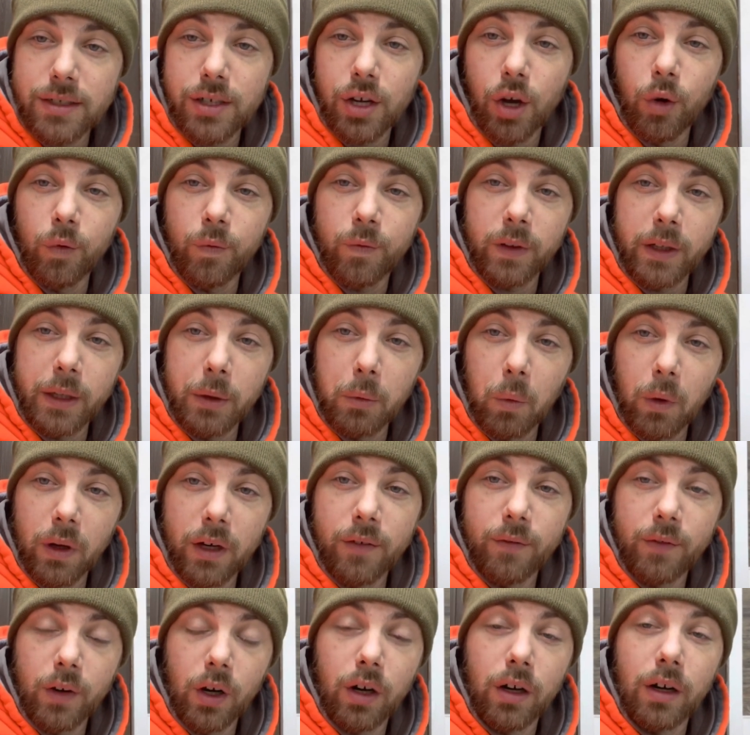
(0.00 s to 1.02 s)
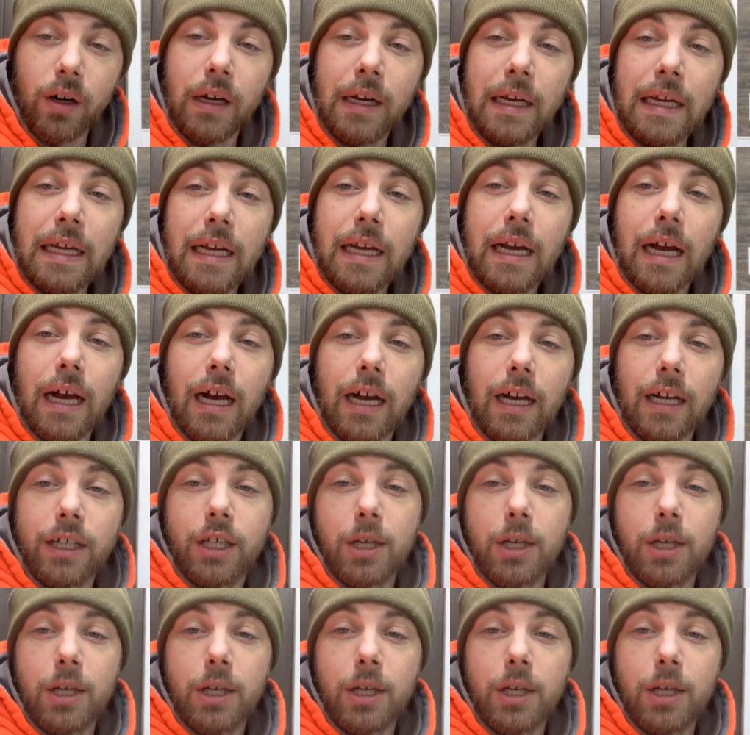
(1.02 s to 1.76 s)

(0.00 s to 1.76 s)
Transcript: Hopefully, one of our uh,